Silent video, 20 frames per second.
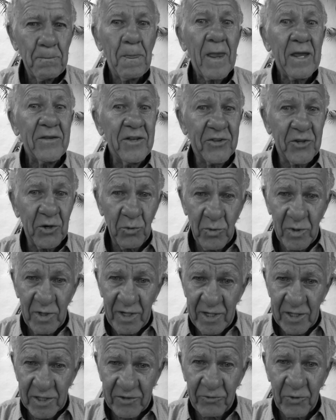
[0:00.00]
that there
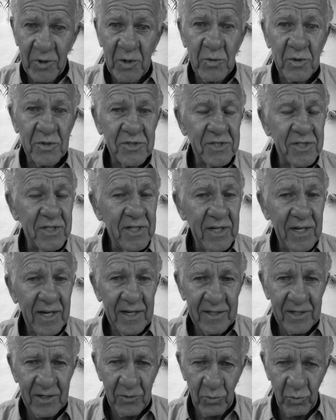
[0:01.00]
really is frequency,
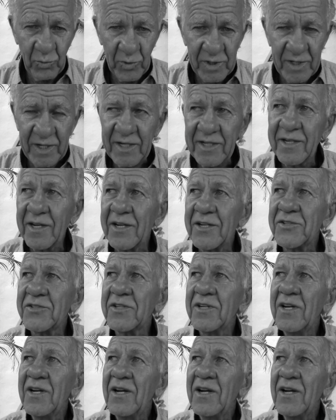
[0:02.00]
and it really does